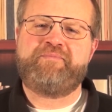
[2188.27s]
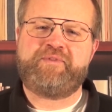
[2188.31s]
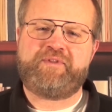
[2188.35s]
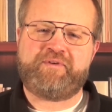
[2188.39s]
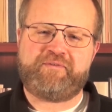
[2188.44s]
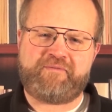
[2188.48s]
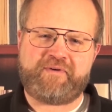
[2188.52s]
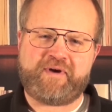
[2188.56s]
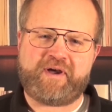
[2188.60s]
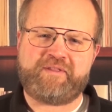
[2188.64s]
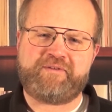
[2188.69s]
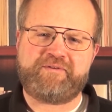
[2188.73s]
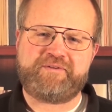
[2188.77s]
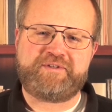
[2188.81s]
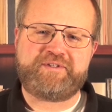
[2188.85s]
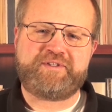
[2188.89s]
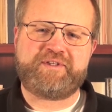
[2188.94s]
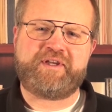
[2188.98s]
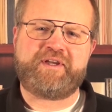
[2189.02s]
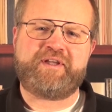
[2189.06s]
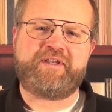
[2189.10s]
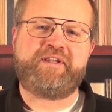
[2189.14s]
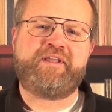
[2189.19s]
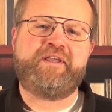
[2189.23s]
the Father's
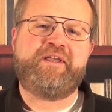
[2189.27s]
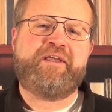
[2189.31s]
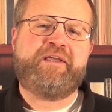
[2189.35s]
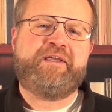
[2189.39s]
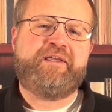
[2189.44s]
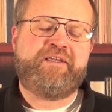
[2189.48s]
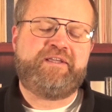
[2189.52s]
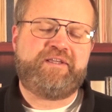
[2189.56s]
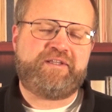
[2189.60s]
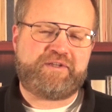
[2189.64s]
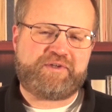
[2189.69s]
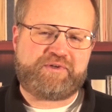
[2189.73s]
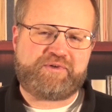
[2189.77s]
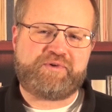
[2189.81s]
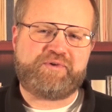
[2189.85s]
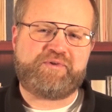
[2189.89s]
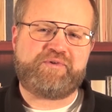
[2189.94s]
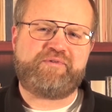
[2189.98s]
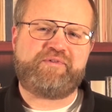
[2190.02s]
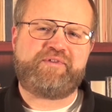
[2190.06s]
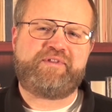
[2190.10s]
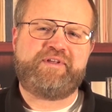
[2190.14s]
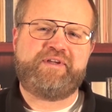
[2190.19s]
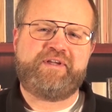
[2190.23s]
Son, in
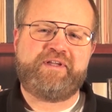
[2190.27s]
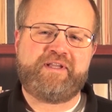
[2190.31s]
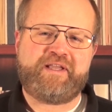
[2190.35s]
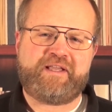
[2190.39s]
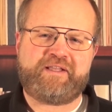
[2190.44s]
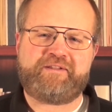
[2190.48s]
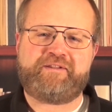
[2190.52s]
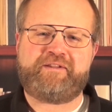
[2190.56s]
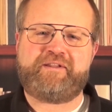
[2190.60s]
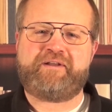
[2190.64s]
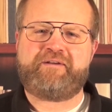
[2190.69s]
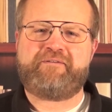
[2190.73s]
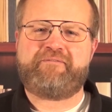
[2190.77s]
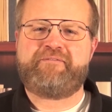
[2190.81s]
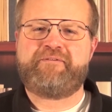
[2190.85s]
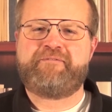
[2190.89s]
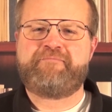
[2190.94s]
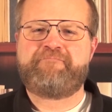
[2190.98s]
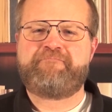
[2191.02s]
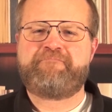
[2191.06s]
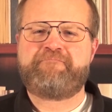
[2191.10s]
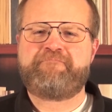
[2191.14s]
truth and love.